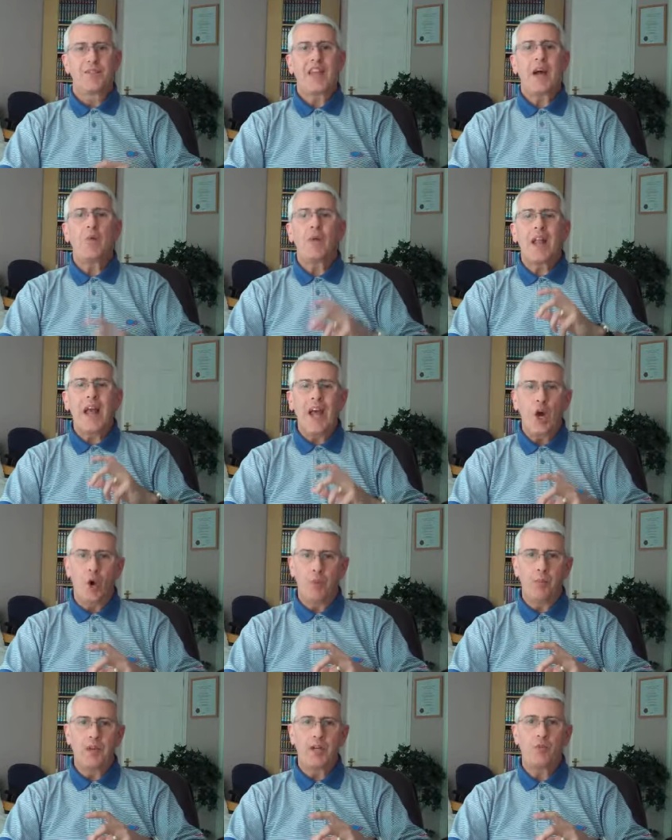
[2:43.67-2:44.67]
That will
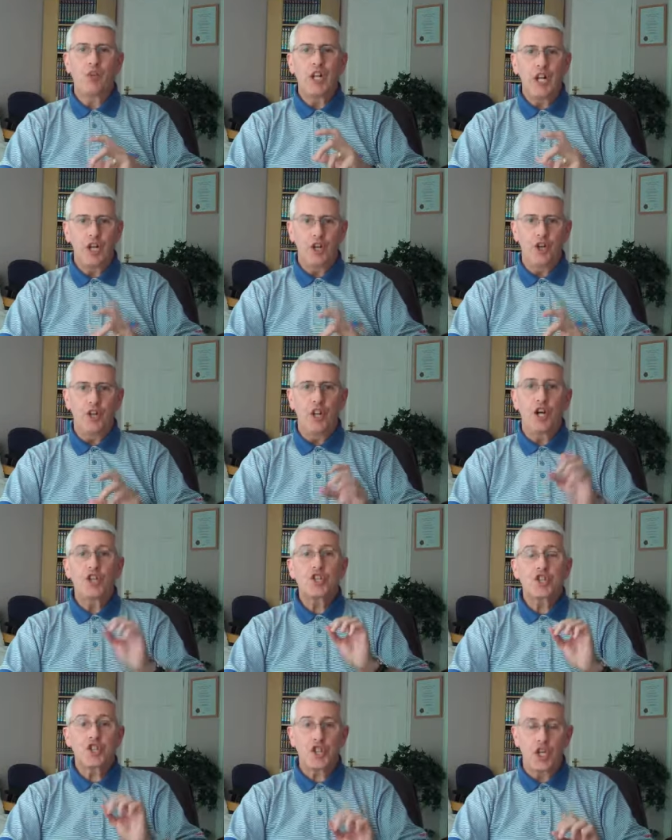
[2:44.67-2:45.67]
help you learn a
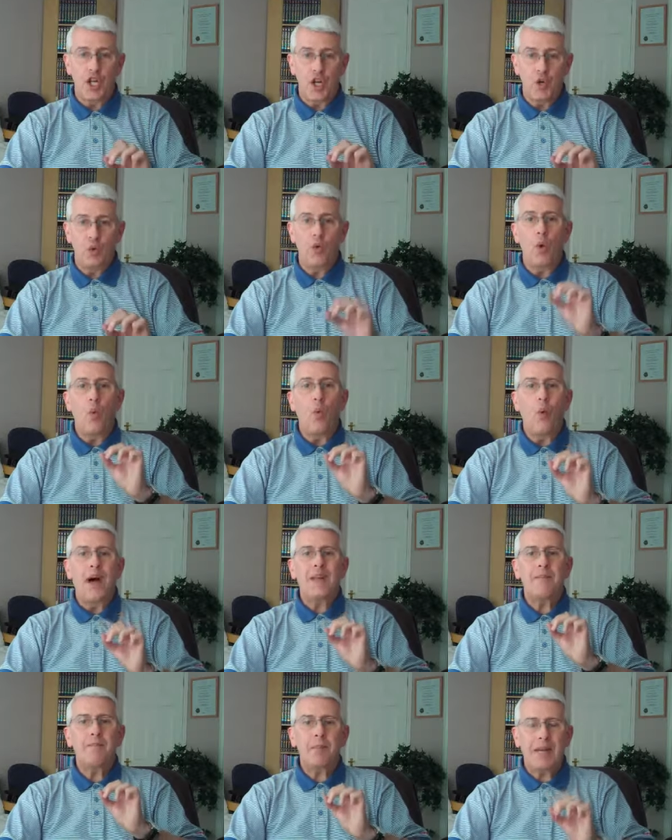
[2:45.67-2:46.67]
slow
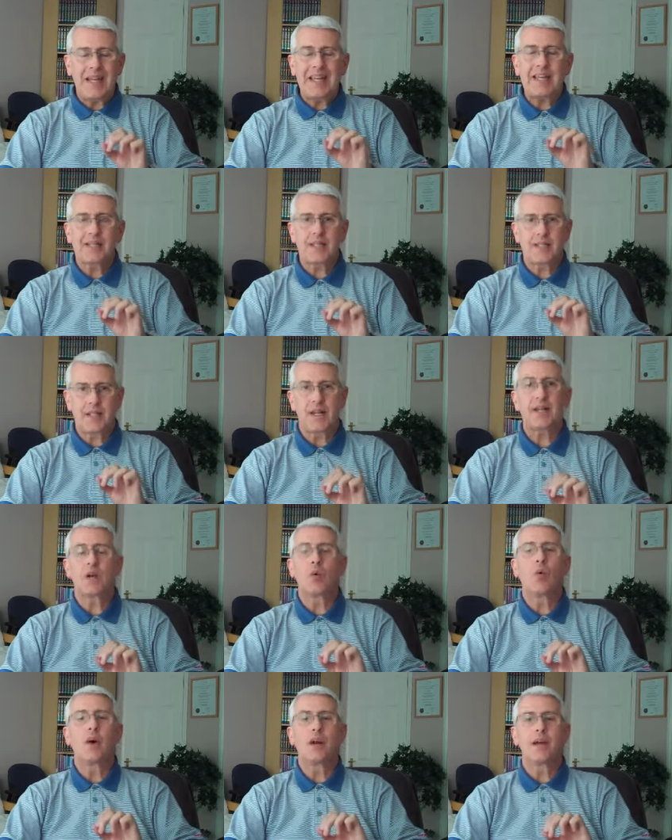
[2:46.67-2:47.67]
one-piece
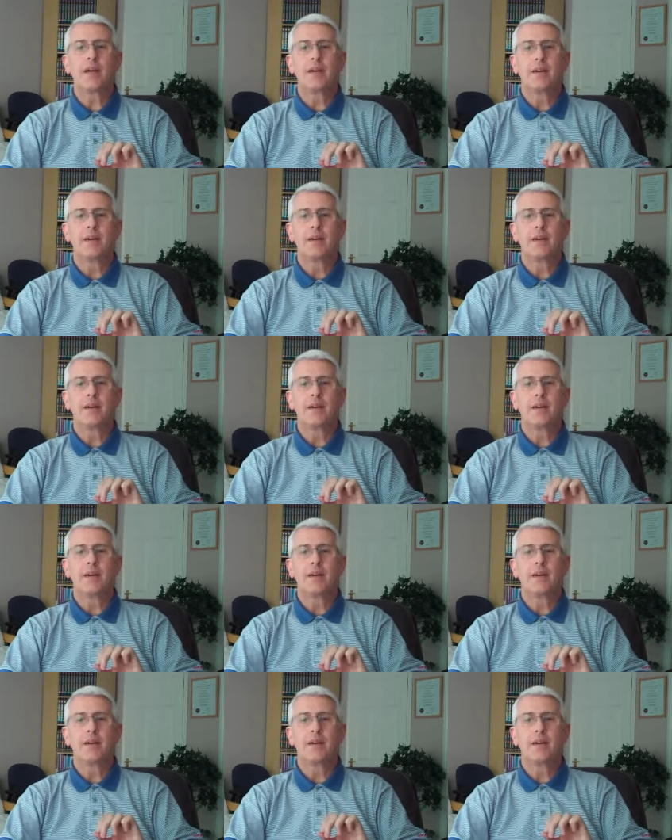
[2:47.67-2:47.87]
takeaway.